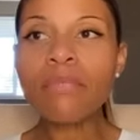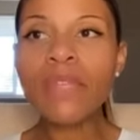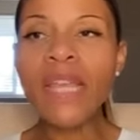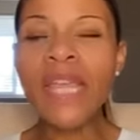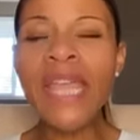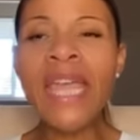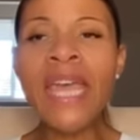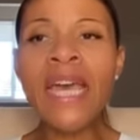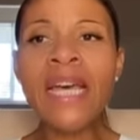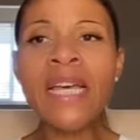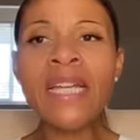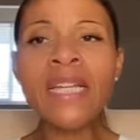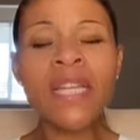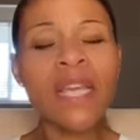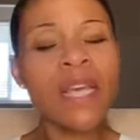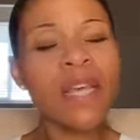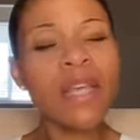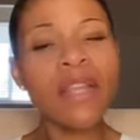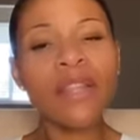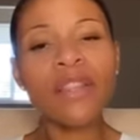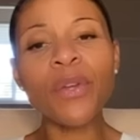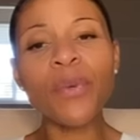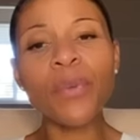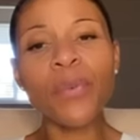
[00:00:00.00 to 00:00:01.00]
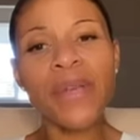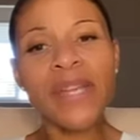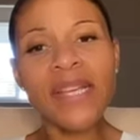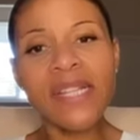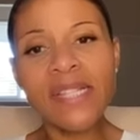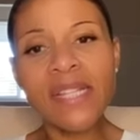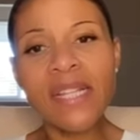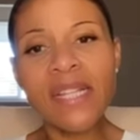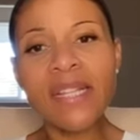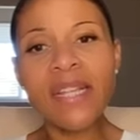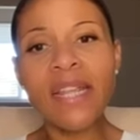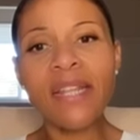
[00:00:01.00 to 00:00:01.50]
And the
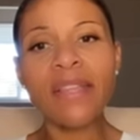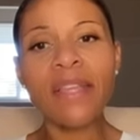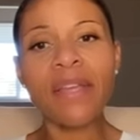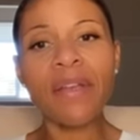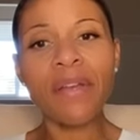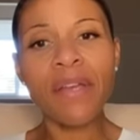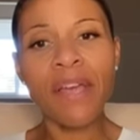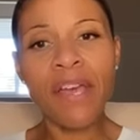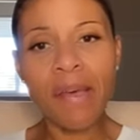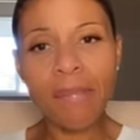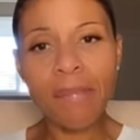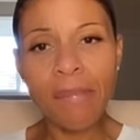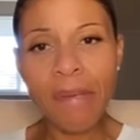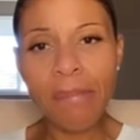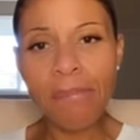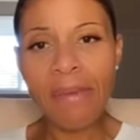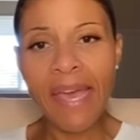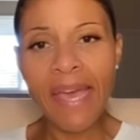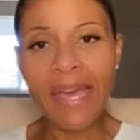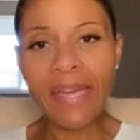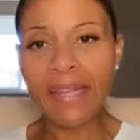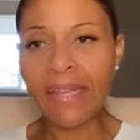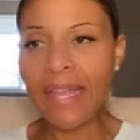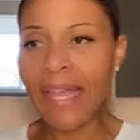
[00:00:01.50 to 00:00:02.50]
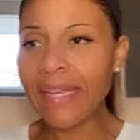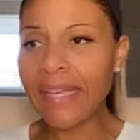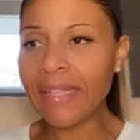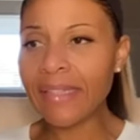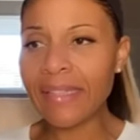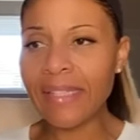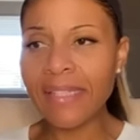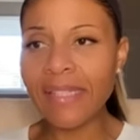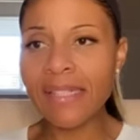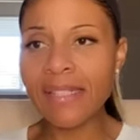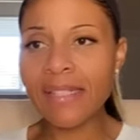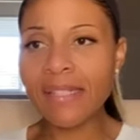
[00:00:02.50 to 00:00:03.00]
reason that they're coming back like
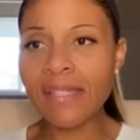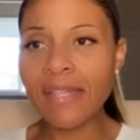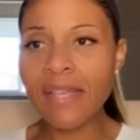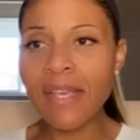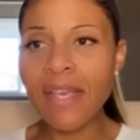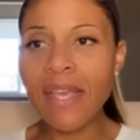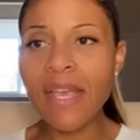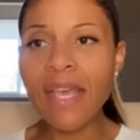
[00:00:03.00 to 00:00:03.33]
this